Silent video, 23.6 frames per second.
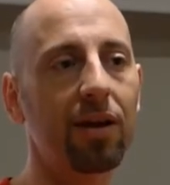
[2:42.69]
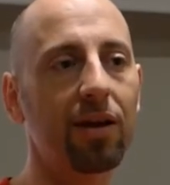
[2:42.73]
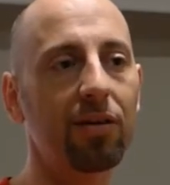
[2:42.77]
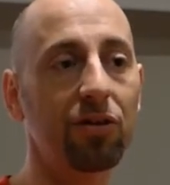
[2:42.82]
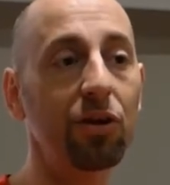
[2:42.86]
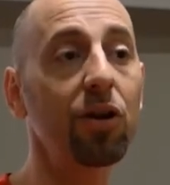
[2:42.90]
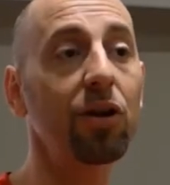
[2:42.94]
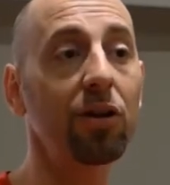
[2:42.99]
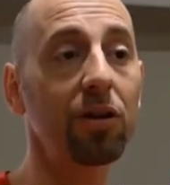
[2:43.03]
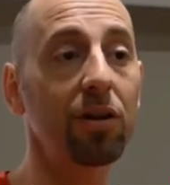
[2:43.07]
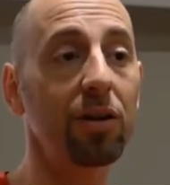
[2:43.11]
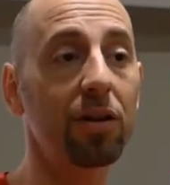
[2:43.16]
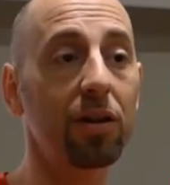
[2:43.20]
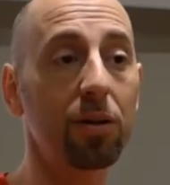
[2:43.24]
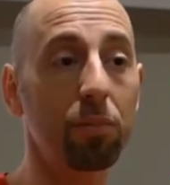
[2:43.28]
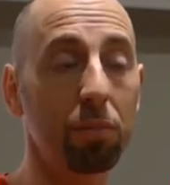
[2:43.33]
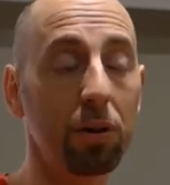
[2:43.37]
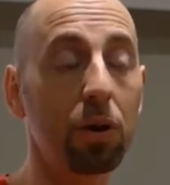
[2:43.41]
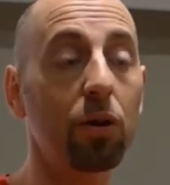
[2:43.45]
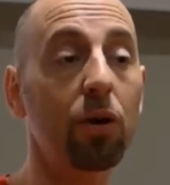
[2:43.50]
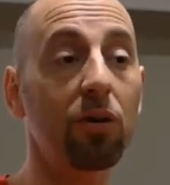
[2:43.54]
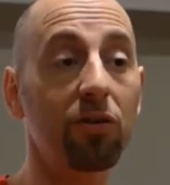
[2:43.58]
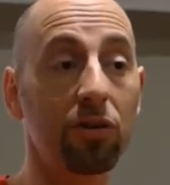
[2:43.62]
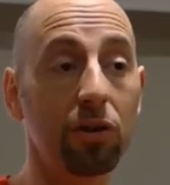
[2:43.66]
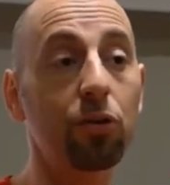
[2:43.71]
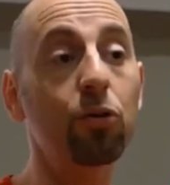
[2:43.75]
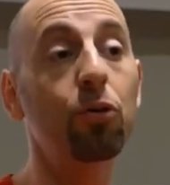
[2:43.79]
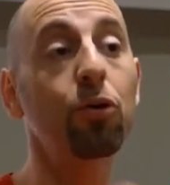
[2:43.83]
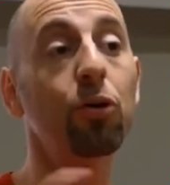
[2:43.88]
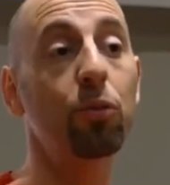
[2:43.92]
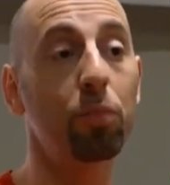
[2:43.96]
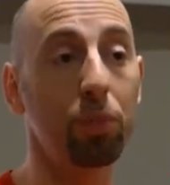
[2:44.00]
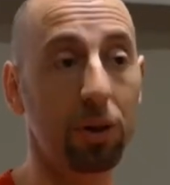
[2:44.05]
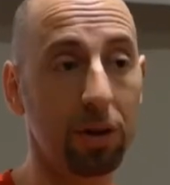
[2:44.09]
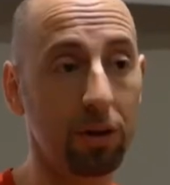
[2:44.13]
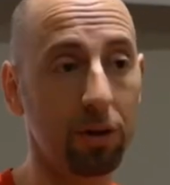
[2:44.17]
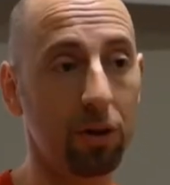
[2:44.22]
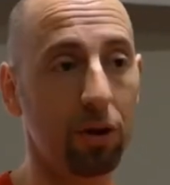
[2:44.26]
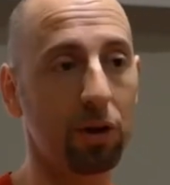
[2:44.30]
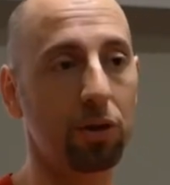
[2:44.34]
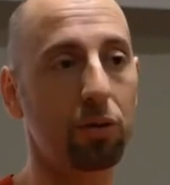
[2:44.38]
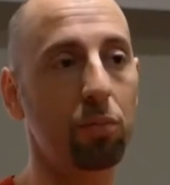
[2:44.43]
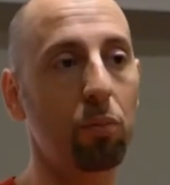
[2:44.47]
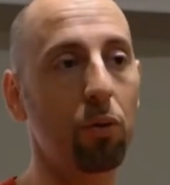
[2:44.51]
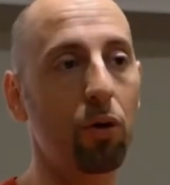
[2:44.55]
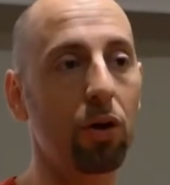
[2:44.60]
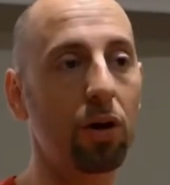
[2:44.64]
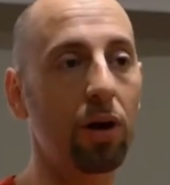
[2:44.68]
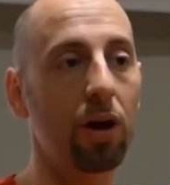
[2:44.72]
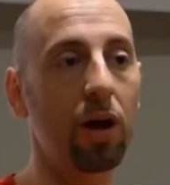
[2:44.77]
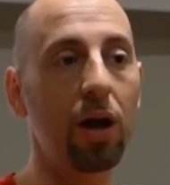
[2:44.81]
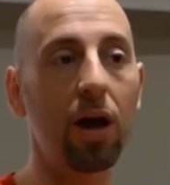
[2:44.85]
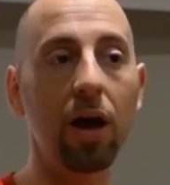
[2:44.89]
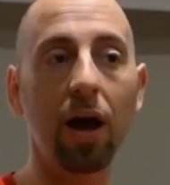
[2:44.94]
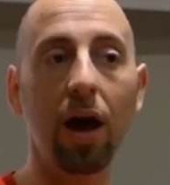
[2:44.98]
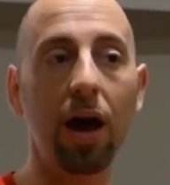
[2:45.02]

certainty because it could be a lot more,